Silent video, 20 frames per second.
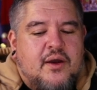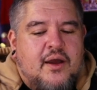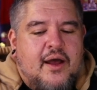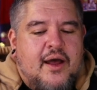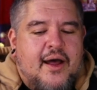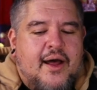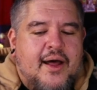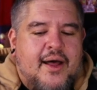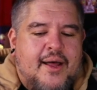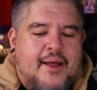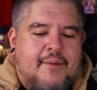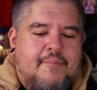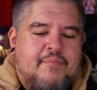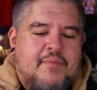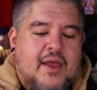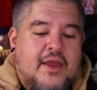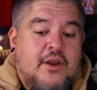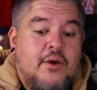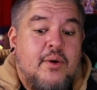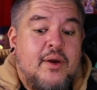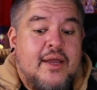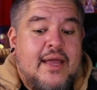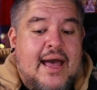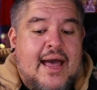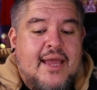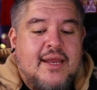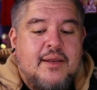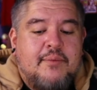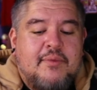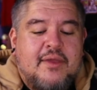I know a
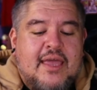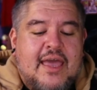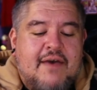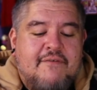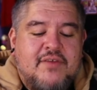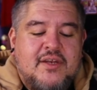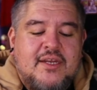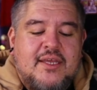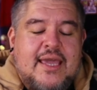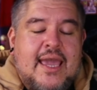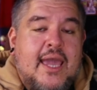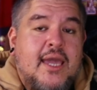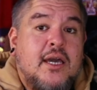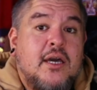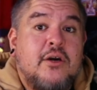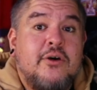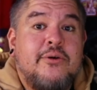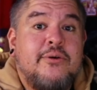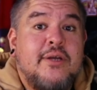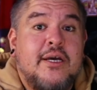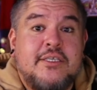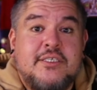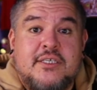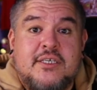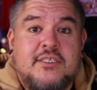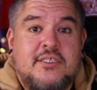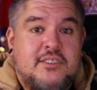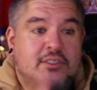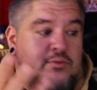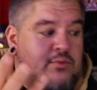guy named Kevin Kenka who does
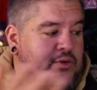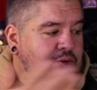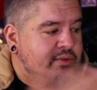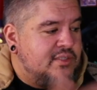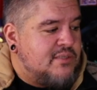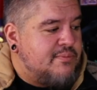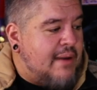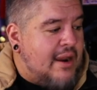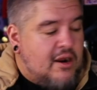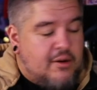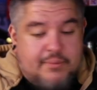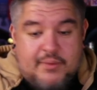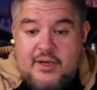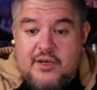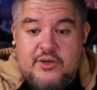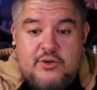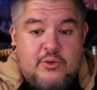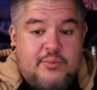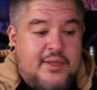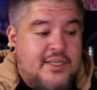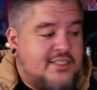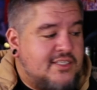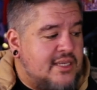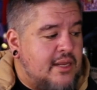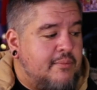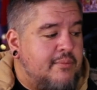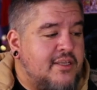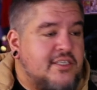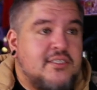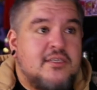these. He's the one who inspired me to do them. He
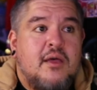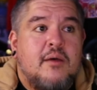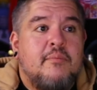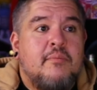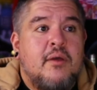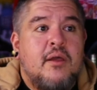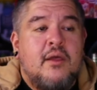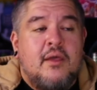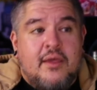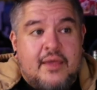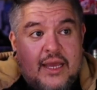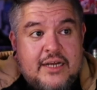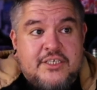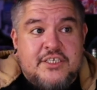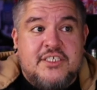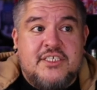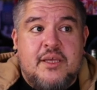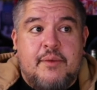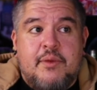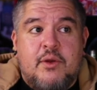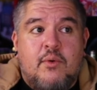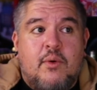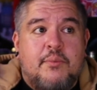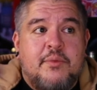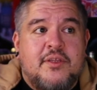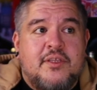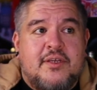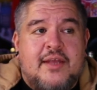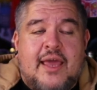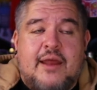sent me some. He actually sent me one
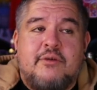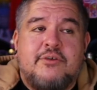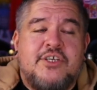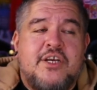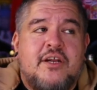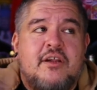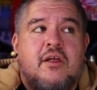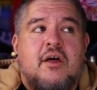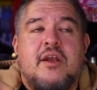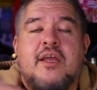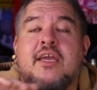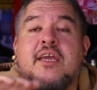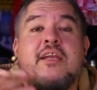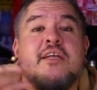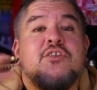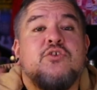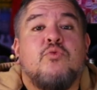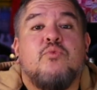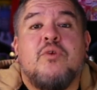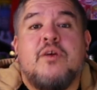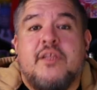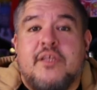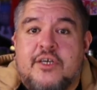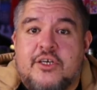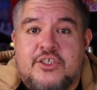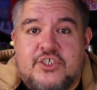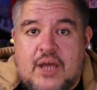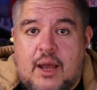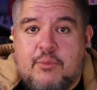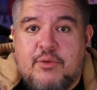with the Dano channel on it. He does a really
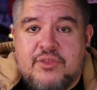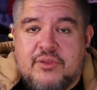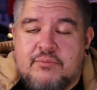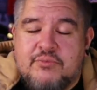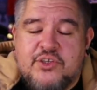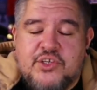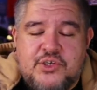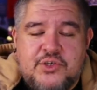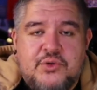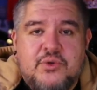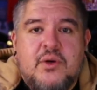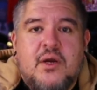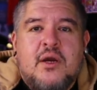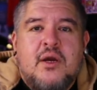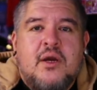good job with them too.